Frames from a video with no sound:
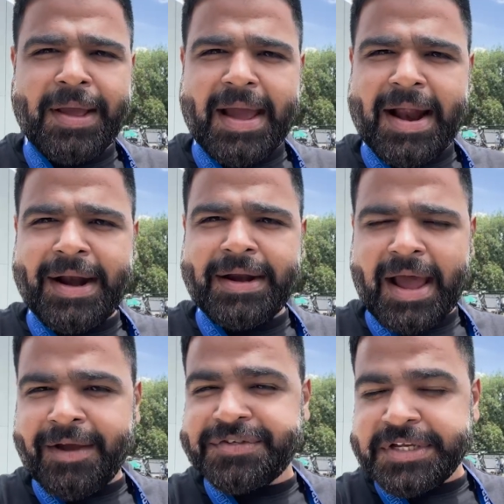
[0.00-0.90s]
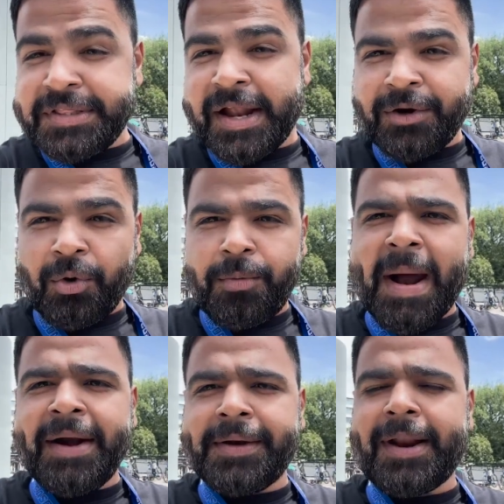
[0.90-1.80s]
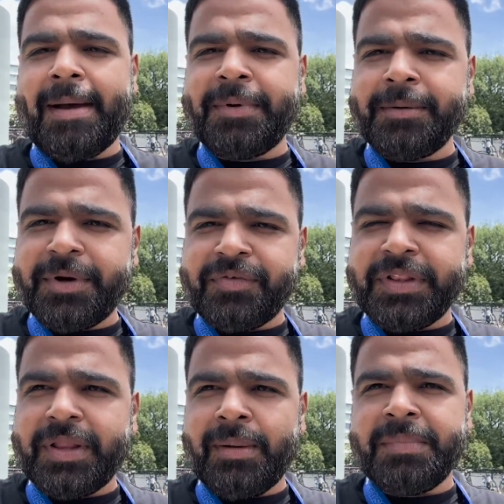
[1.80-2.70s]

and I've seen that good banter happening between them,